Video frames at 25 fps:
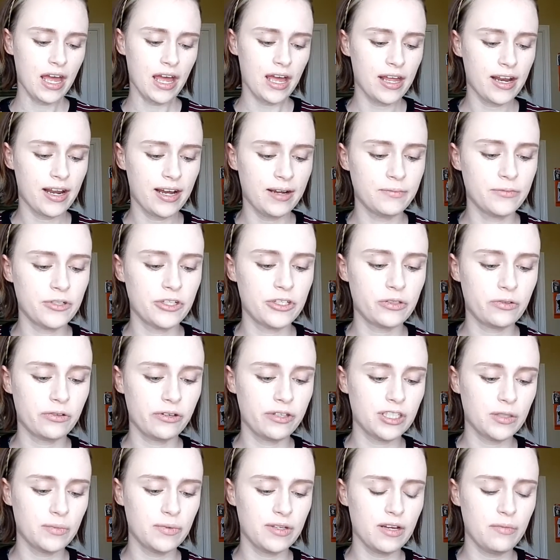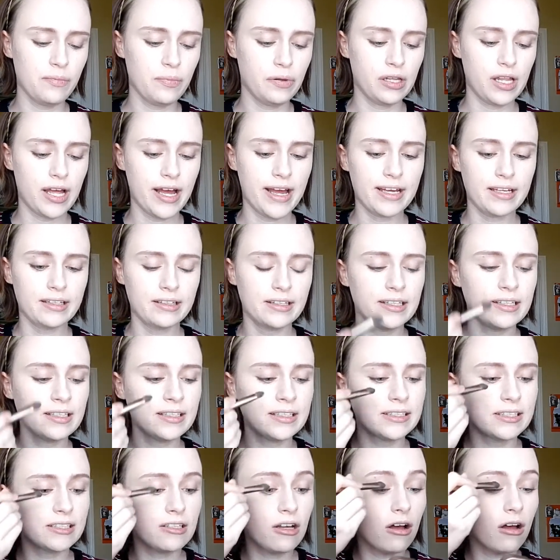And I'm just going to be applying
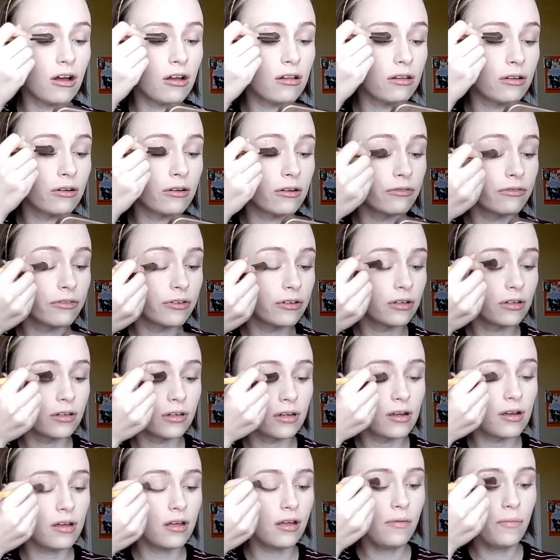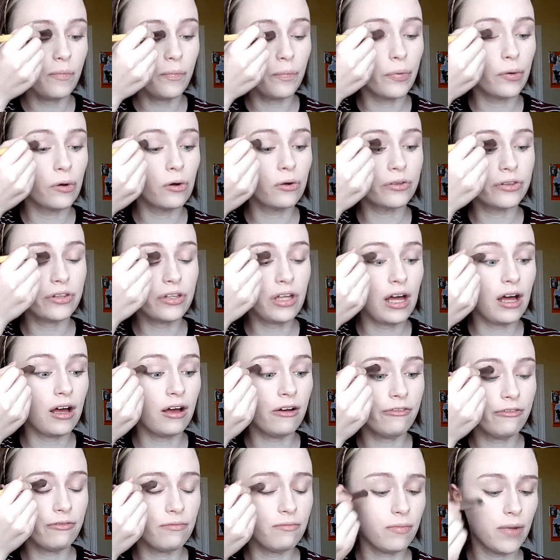this all over both
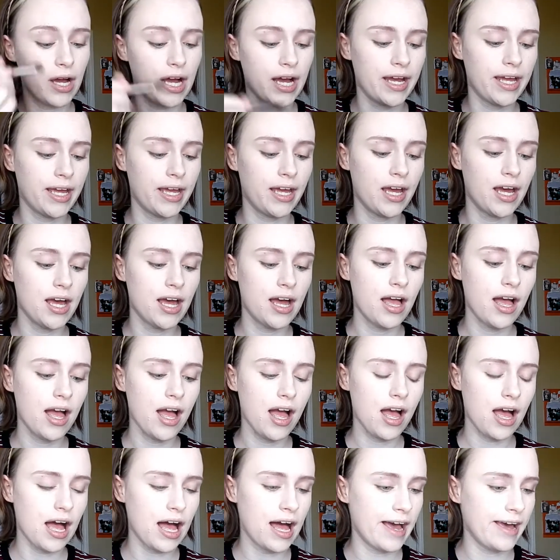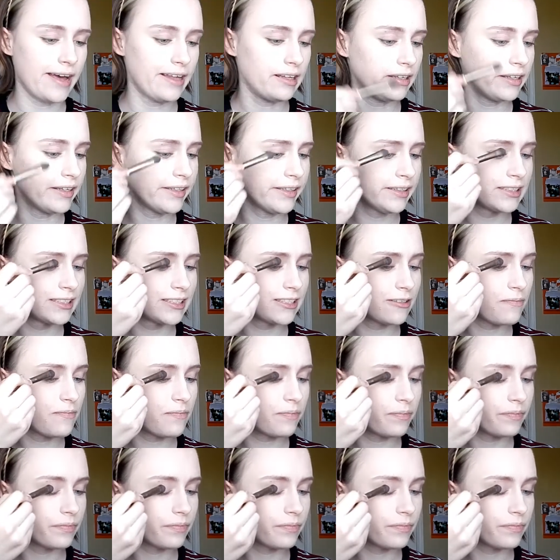of my eyelids.